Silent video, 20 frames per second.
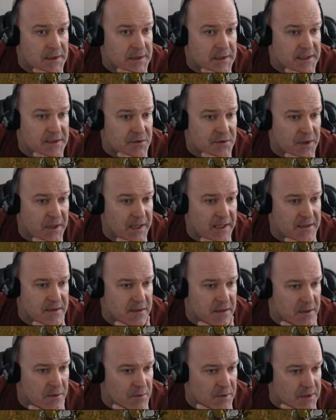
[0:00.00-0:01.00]
Natural gas
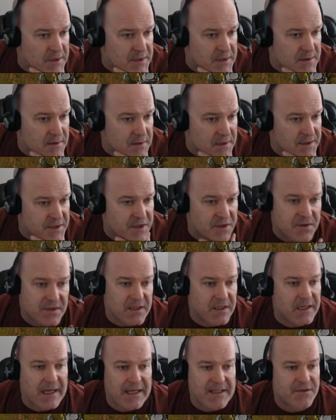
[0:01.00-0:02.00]
liquids, it's used
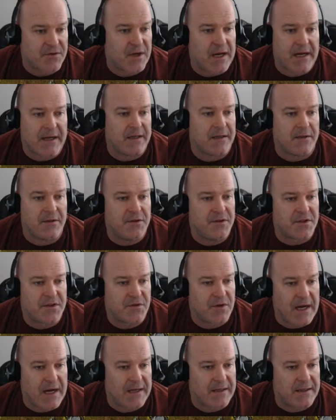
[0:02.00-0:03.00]
in gas cracking. You just
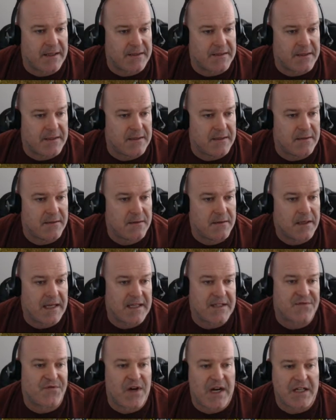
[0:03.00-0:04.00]
crack it, that's it.
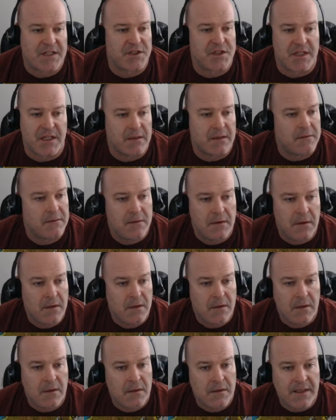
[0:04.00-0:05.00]
Gas fractioning.
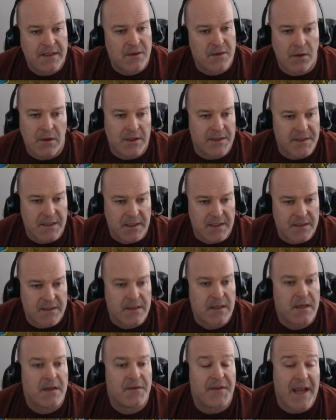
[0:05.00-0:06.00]
That's all it does.